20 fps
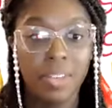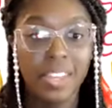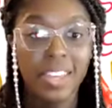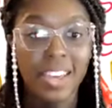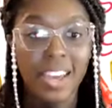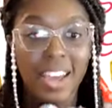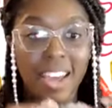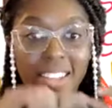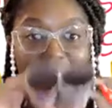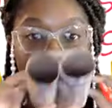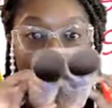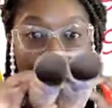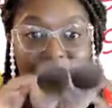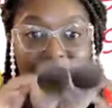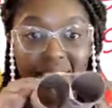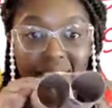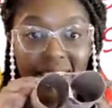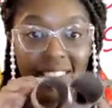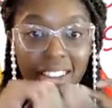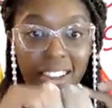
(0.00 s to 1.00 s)
got
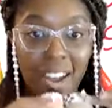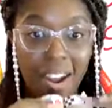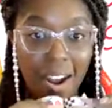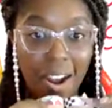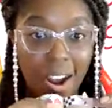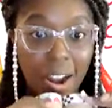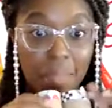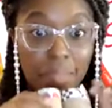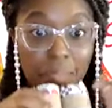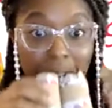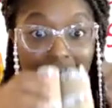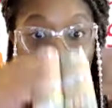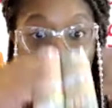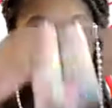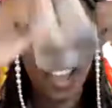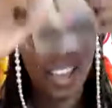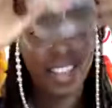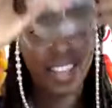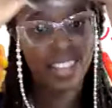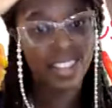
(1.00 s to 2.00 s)
our
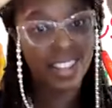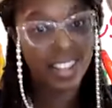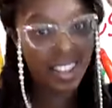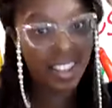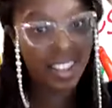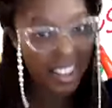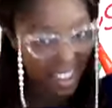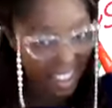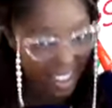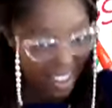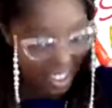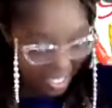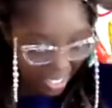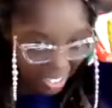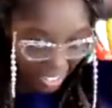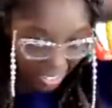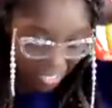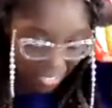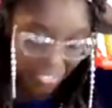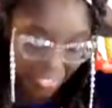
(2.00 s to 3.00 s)
binoculars.
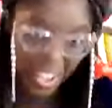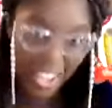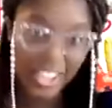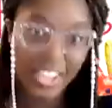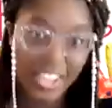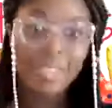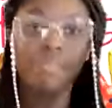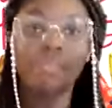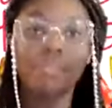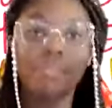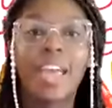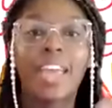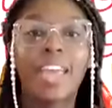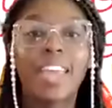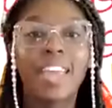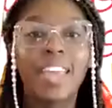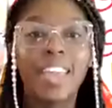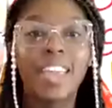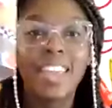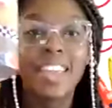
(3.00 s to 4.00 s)
They're finally
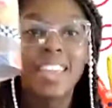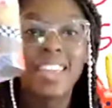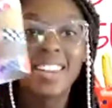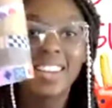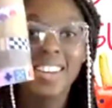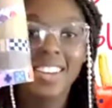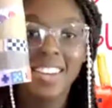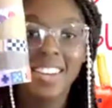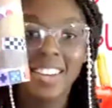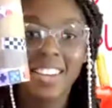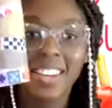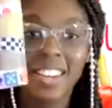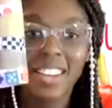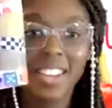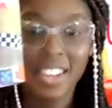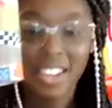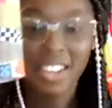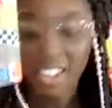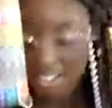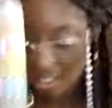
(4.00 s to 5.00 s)
made.
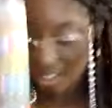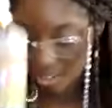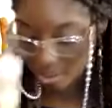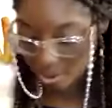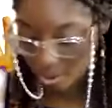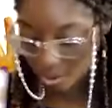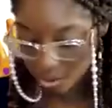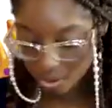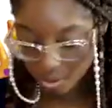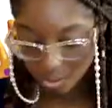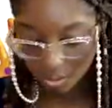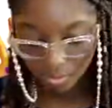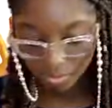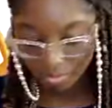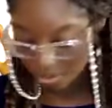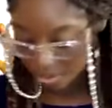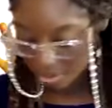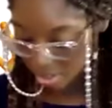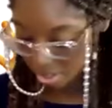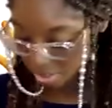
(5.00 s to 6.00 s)
Oh,
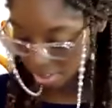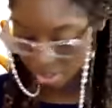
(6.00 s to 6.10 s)
this